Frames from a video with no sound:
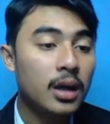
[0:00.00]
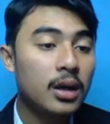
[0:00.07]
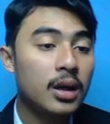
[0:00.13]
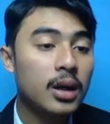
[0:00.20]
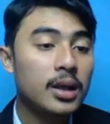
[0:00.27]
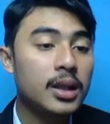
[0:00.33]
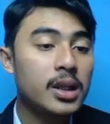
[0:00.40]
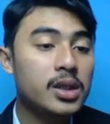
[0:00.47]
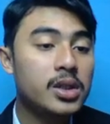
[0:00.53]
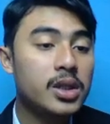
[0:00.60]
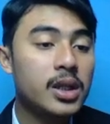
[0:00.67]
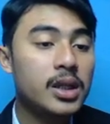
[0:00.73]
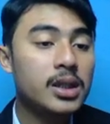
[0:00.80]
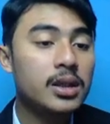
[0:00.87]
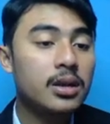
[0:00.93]

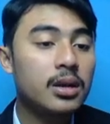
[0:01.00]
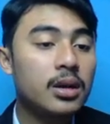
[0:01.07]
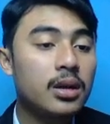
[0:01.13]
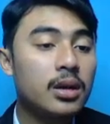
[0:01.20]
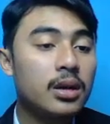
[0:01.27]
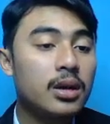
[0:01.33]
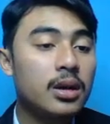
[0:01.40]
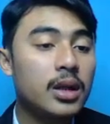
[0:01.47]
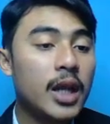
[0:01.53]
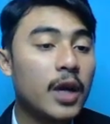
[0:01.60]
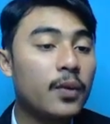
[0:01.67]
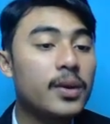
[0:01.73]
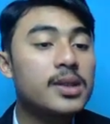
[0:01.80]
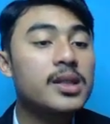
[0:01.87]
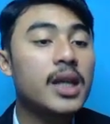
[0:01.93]

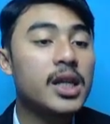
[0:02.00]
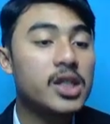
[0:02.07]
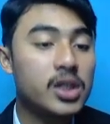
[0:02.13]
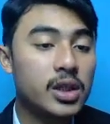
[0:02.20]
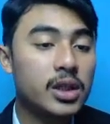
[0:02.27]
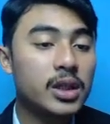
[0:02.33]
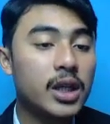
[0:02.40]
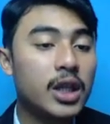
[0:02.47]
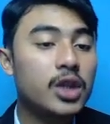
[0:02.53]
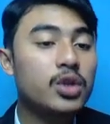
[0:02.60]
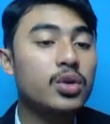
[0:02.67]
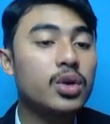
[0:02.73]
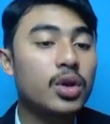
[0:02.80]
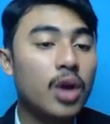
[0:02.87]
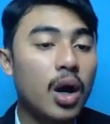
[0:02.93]
Language teacher need
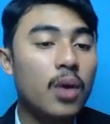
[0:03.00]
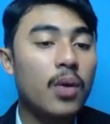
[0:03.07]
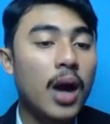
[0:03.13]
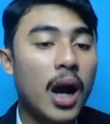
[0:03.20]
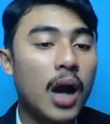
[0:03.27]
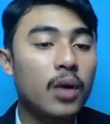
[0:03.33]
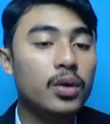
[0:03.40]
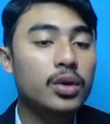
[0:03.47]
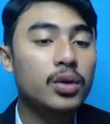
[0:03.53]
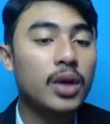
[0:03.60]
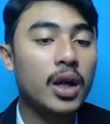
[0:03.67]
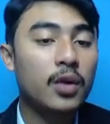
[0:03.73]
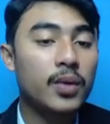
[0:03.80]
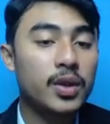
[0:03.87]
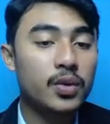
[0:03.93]
to know how the
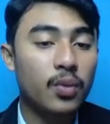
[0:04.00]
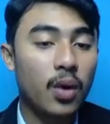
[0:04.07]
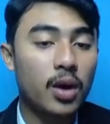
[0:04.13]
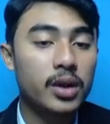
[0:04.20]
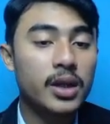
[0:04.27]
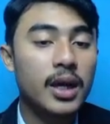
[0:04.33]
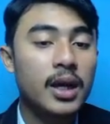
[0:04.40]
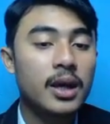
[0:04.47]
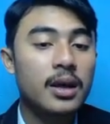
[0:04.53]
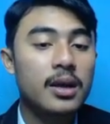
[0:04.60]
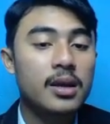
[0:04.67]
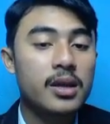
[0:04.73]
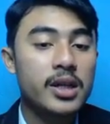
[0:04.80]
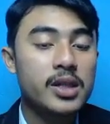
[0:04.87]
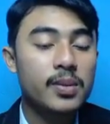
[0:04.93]
language work.
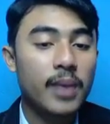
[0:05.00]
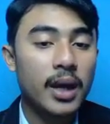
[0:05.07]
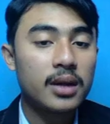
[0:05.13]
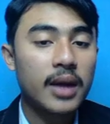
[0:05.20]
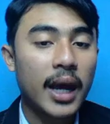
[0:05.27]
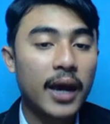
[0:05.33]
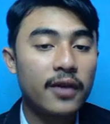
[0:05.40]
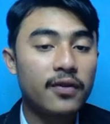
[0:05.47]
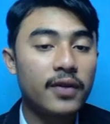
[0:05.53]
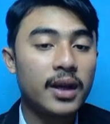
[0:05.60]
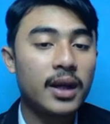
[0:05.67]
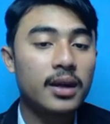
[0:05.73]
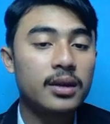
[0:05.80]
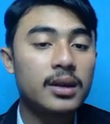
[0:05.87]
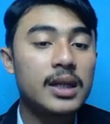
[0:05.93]
This mean
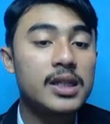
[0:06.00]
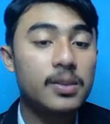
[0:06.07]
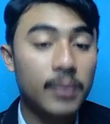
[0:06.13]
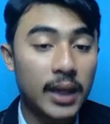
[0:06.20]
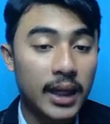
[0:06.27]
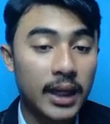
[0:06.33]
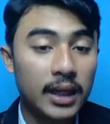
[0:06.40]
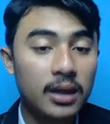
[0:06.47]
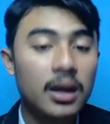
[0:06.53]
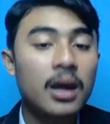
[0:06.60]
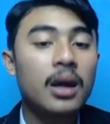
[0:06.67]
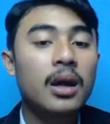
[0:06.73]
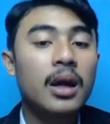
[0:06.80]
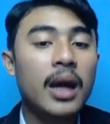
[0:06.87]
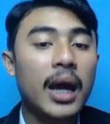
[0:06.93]
having
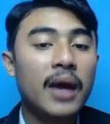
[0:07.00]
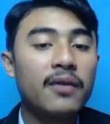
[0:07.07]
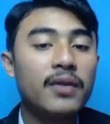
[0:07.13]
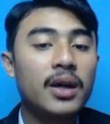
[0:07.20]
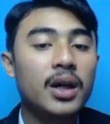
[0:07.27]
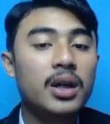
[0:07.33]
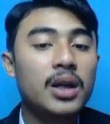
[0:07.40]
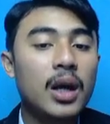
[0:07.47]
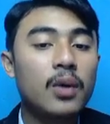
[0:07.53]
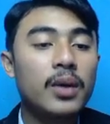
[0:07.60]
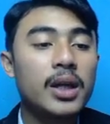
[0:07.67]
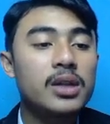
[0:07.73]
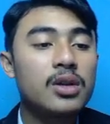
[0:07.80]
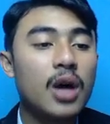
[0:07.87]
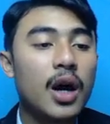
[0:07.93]
a
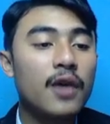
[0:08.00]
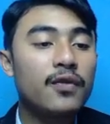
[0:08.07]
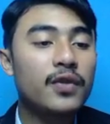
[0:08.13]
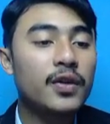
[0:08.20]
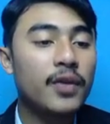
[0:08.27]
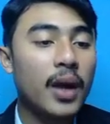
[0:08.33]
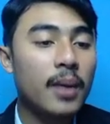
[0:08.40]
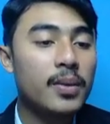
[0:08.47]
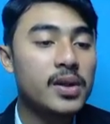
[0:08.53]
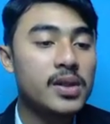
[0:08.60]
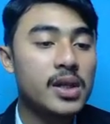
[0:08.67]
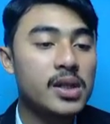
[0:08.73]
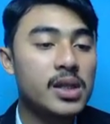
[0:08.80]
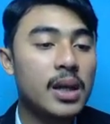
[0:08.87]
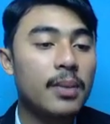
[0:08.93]
knowledge of grammar
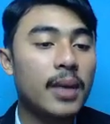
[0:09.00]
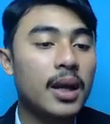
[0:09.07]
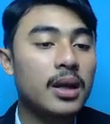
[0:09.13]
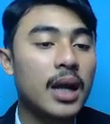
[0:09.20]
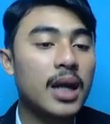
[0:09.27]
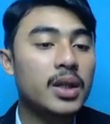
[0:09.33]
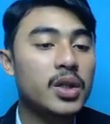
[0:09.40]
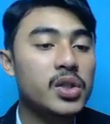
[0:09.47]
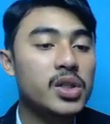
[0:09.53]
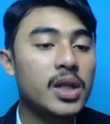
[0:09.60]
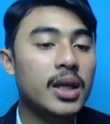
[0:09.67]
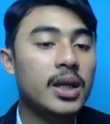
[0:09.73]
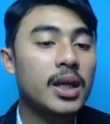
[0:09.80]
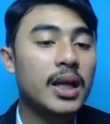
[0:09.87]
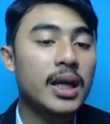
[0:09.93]
system and
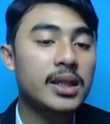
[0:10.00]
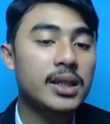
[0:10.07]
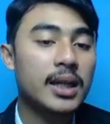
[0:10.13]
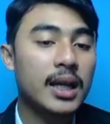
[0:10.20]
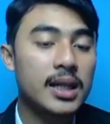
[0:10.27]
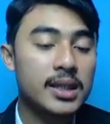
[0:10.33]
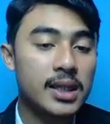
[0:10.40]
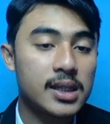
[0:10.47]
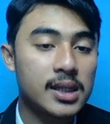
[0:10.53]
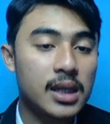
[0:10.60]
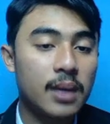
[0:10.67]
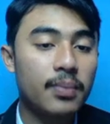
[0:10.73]
understanding lexical system,